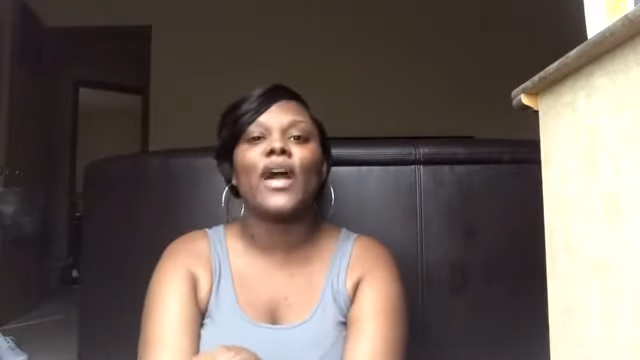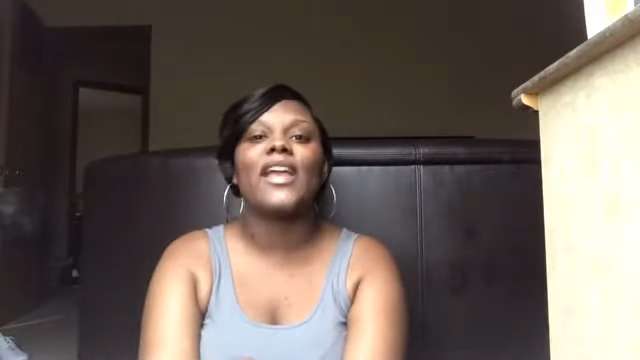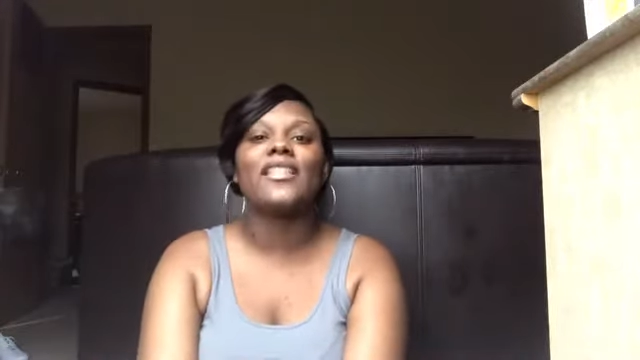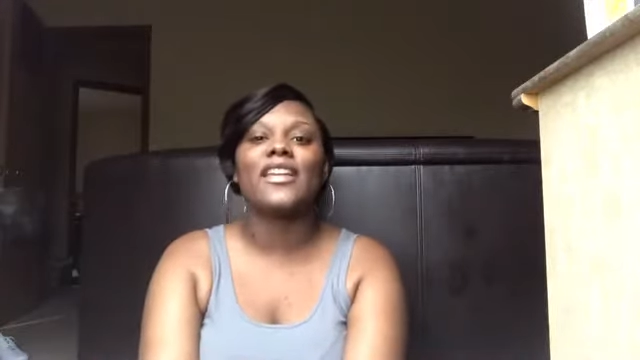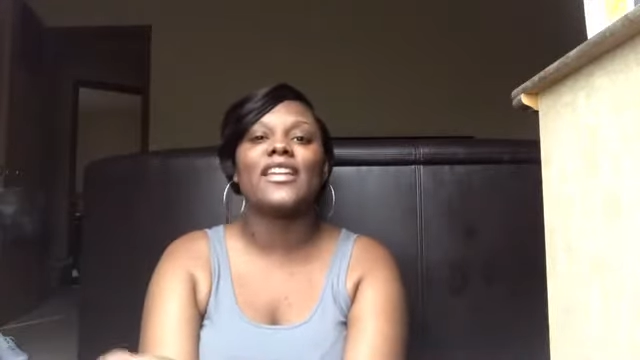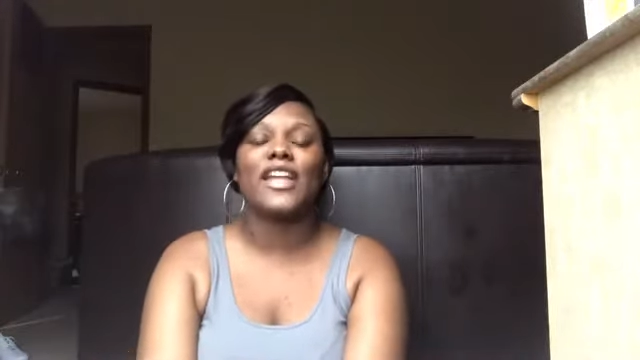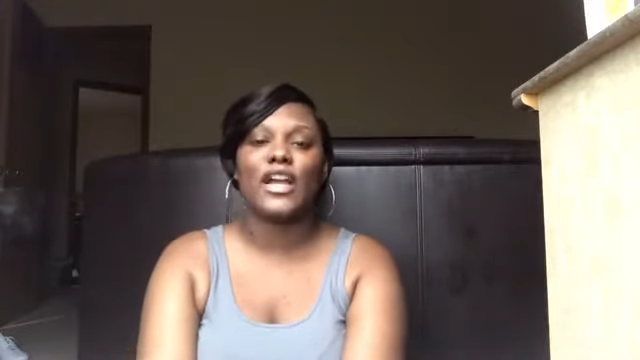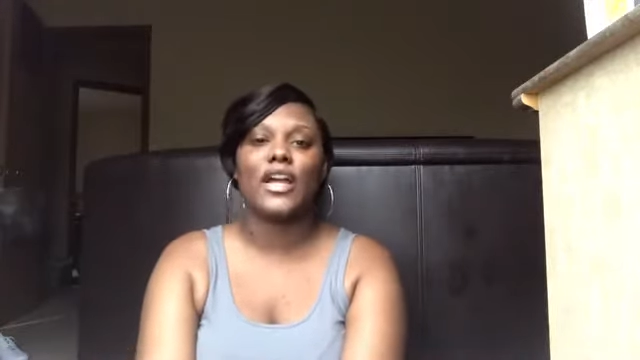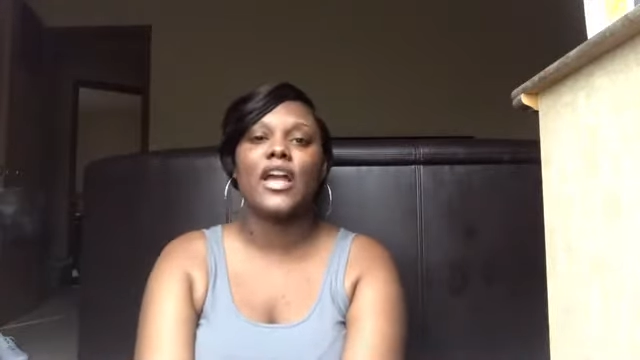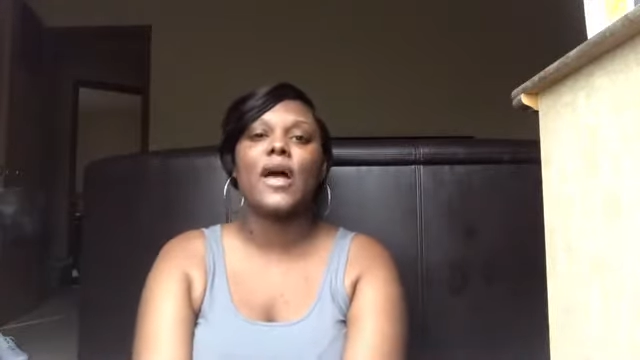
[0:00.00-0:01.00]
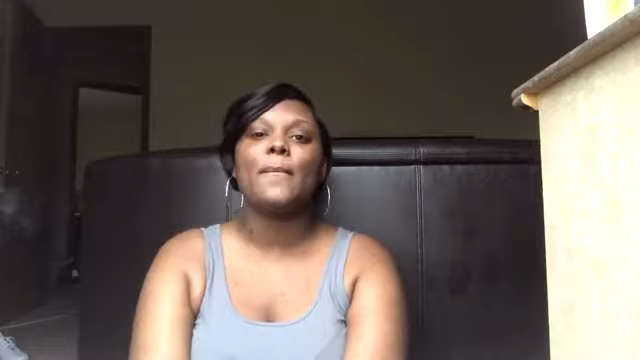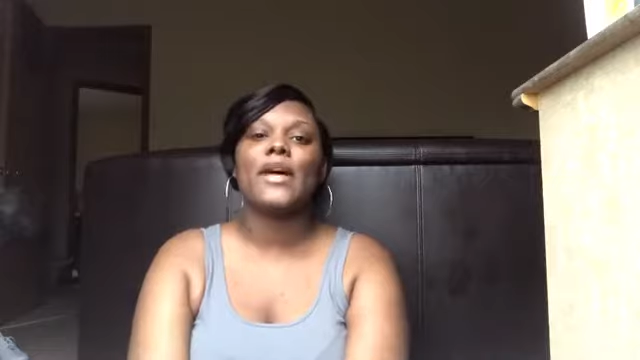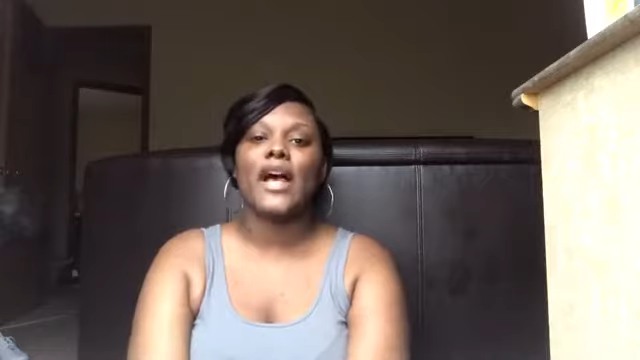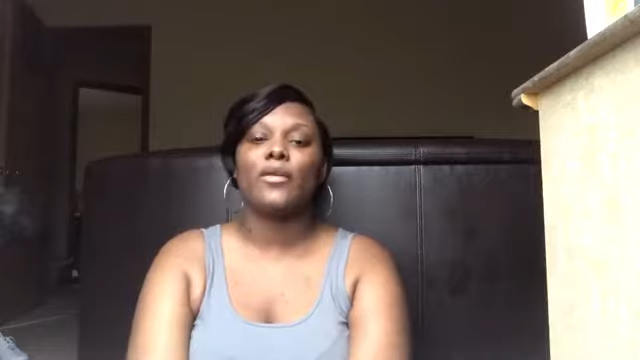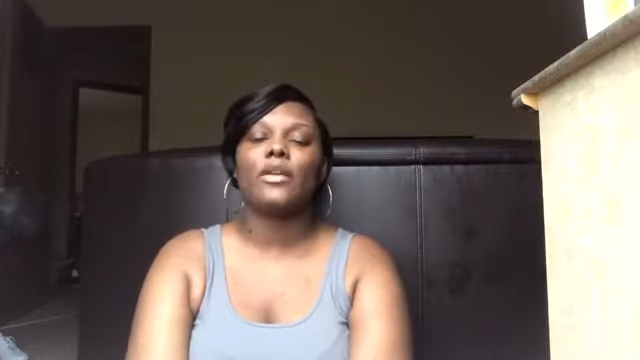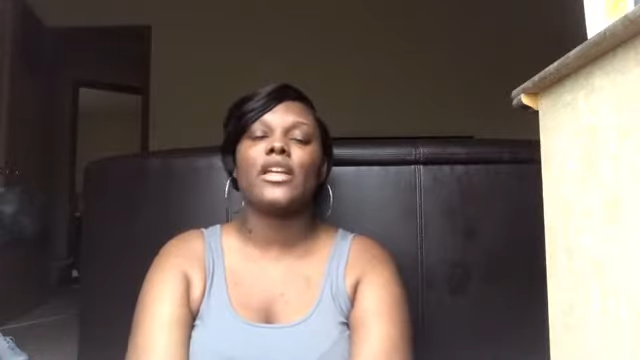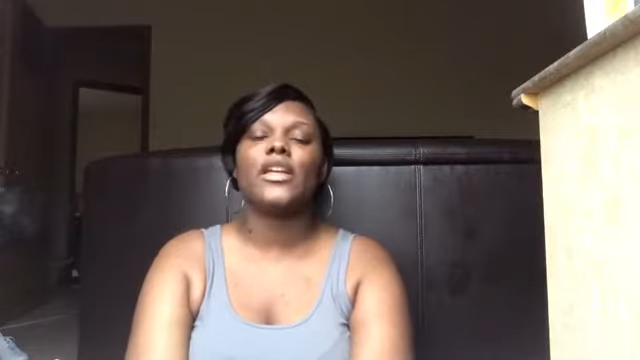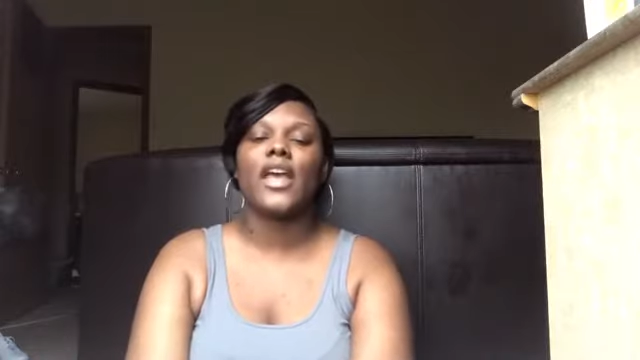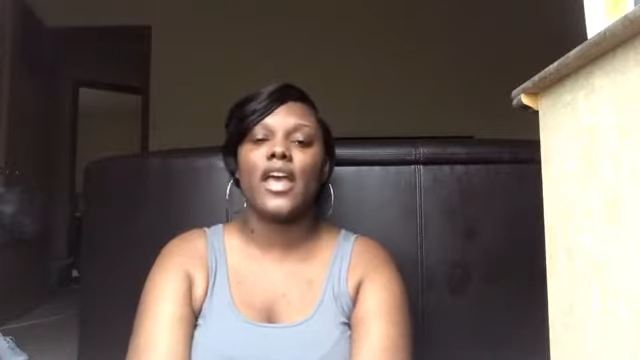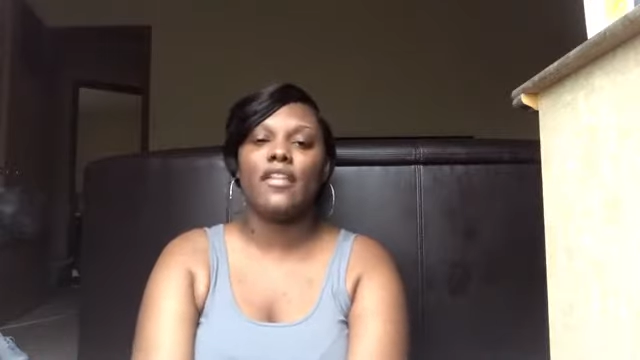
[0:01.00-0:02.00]
right then and there, but I
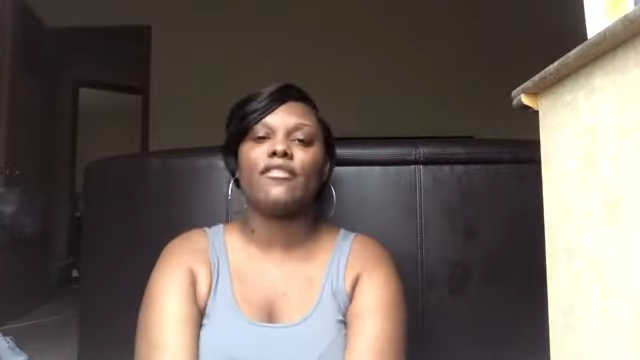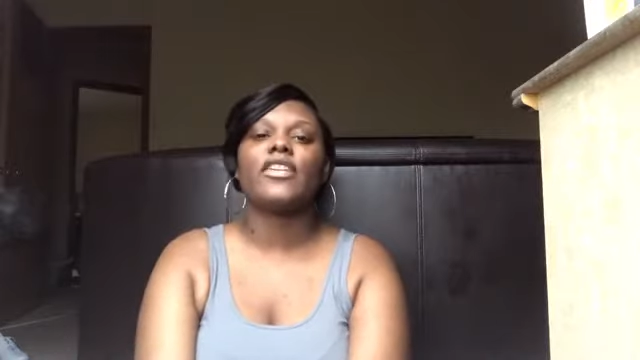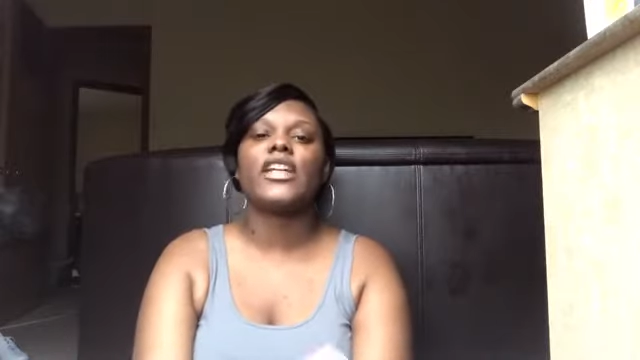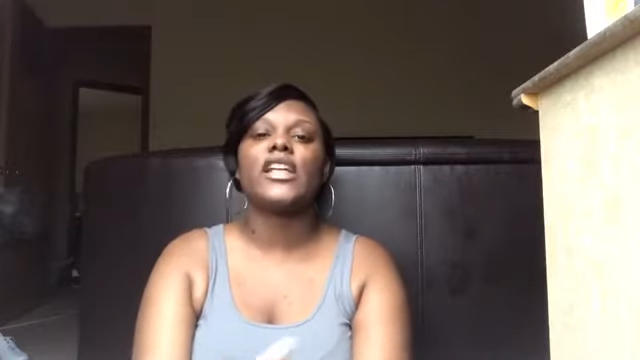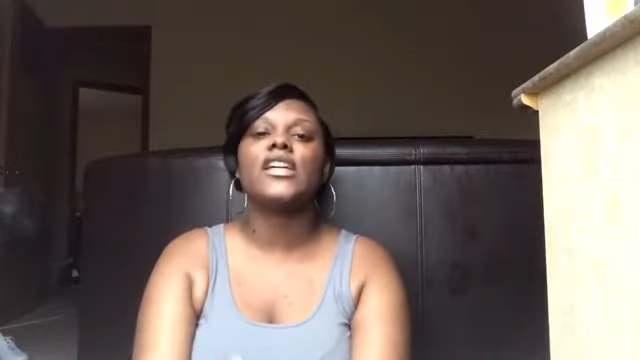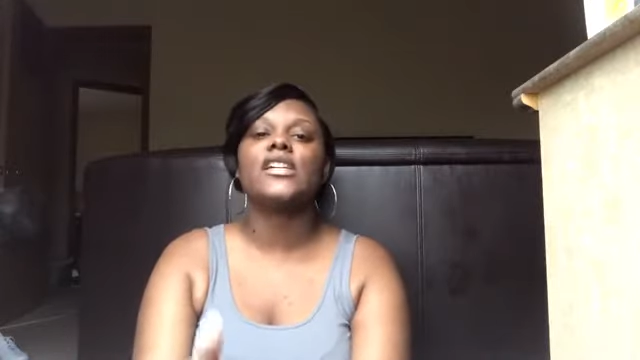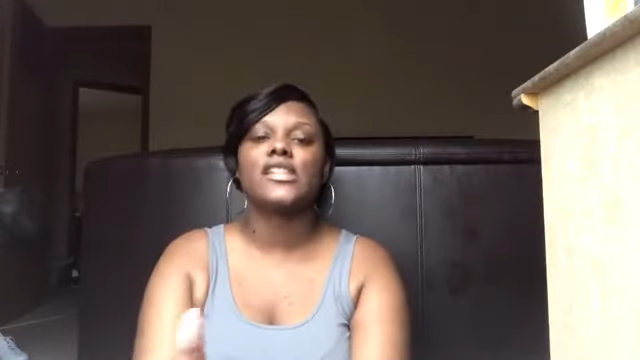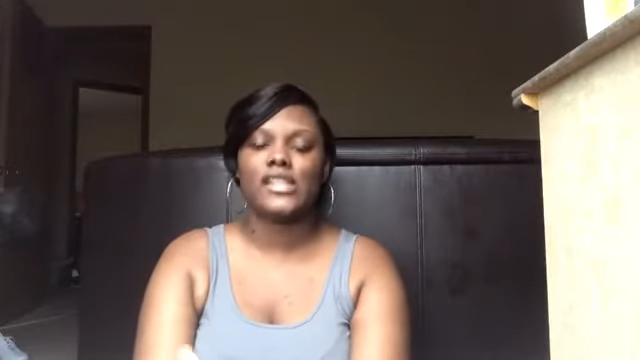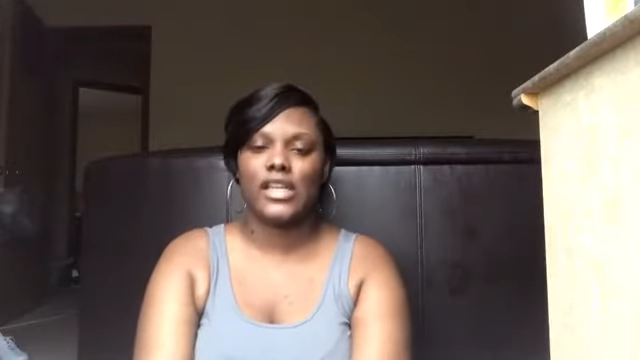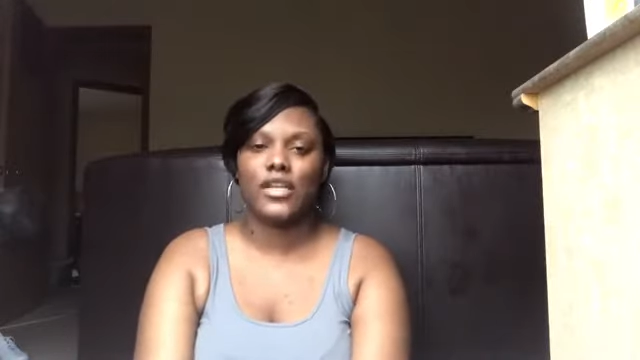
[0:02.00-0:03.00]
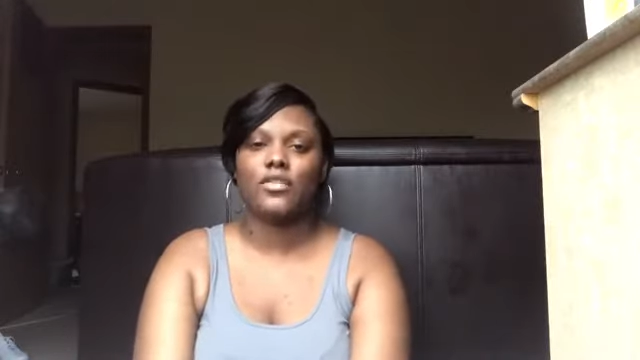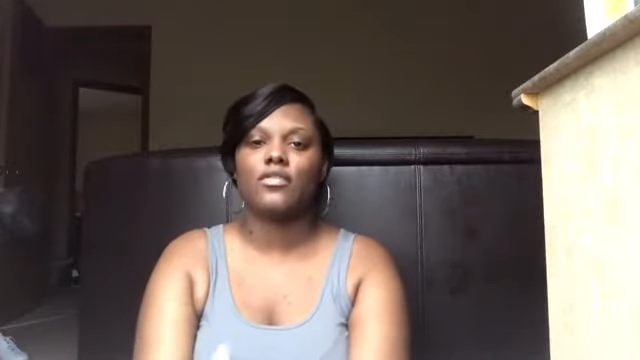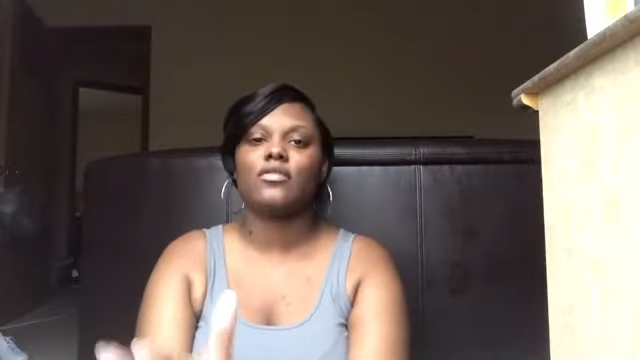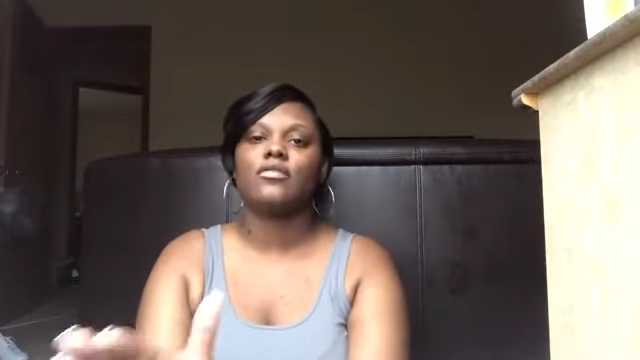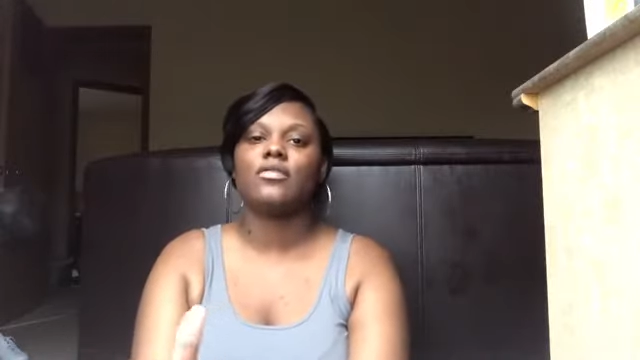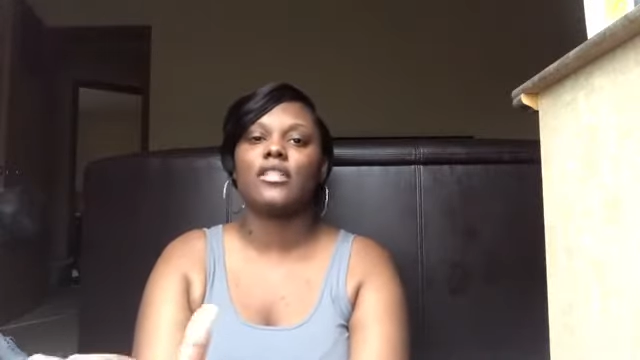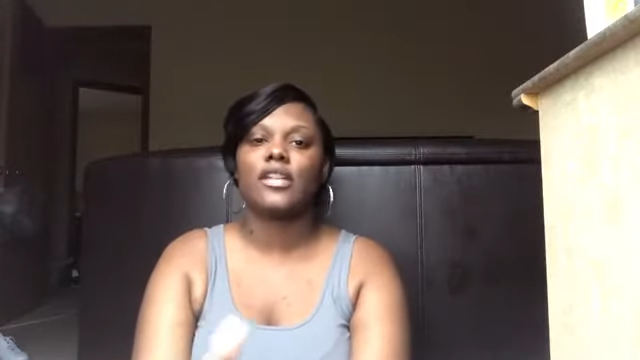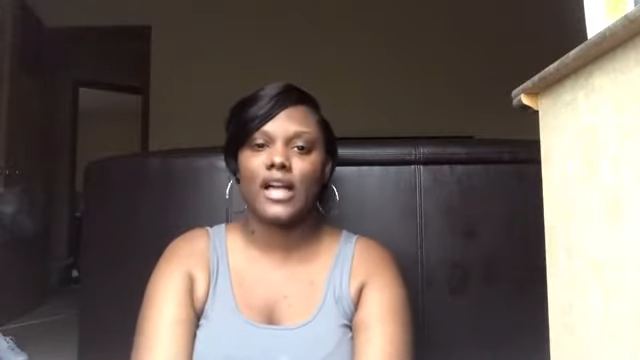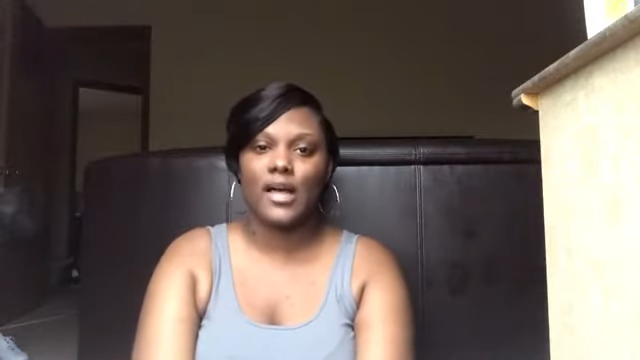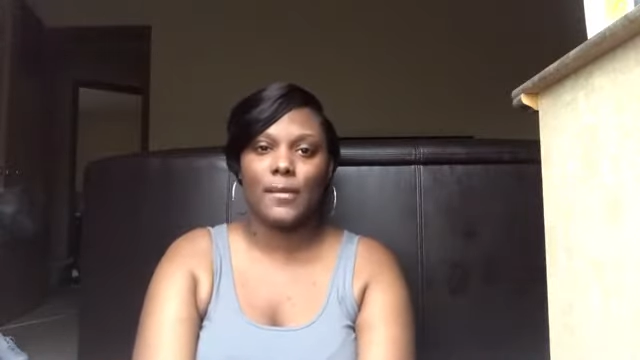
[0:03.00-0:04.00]
read every single
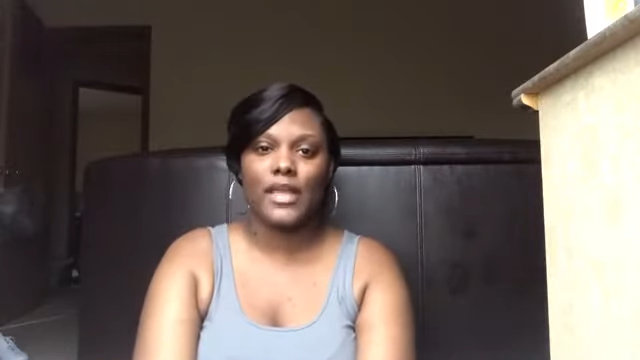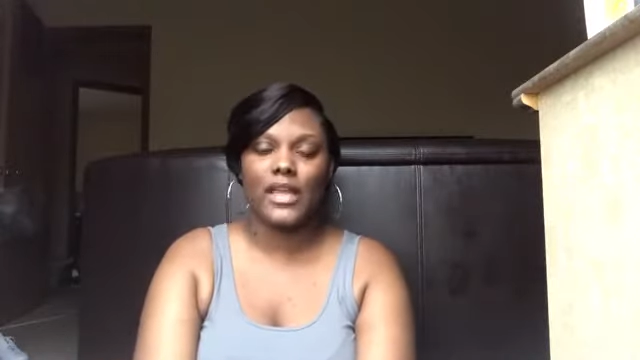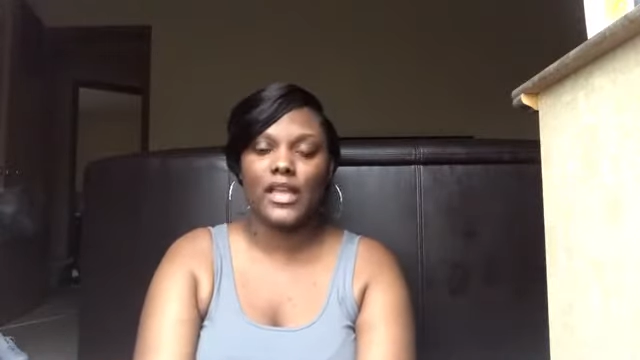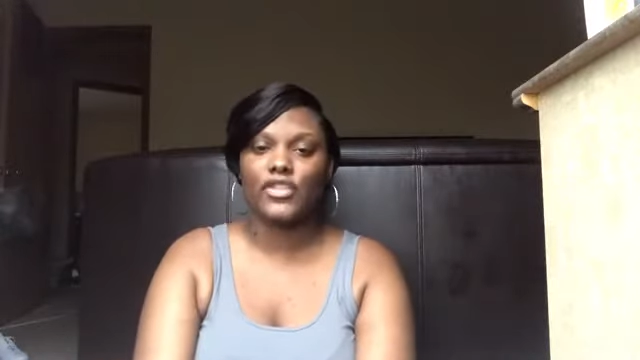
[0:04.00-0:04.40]
comment.